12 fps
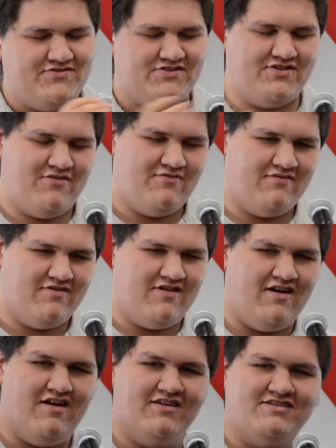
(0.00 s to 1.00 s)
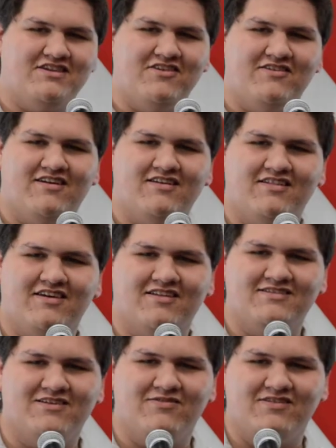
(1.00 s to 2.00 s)
Russo, uh, senior at Lincoln
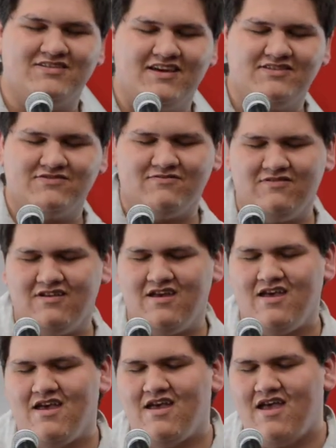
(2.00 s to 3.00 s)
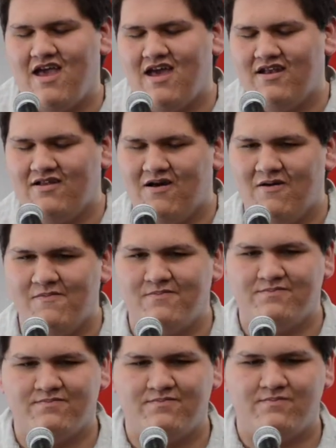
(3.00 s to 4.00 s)
Southeast High School, and
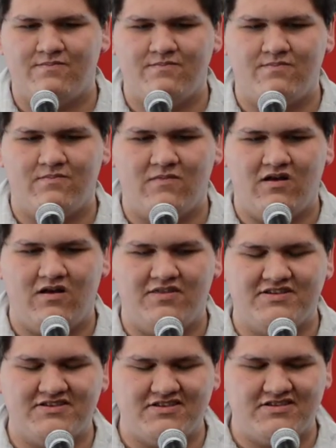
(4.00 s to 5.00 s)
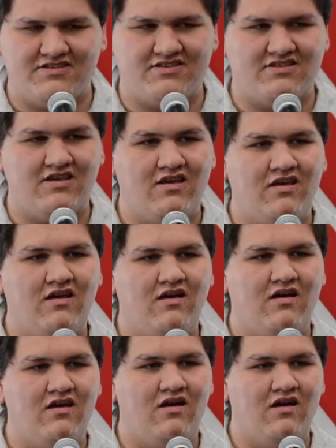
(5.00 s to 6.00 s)
um, uh, this is
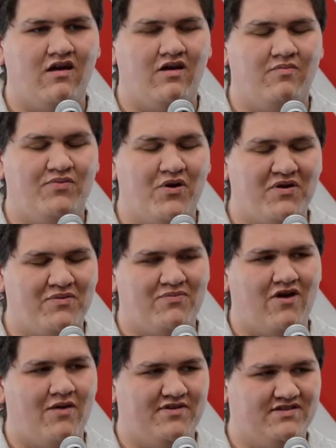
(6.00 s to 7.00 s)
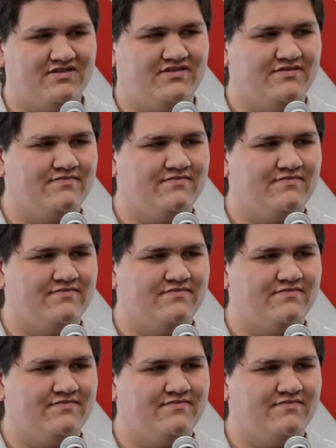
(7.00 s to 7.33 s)
uh, Broken Promise.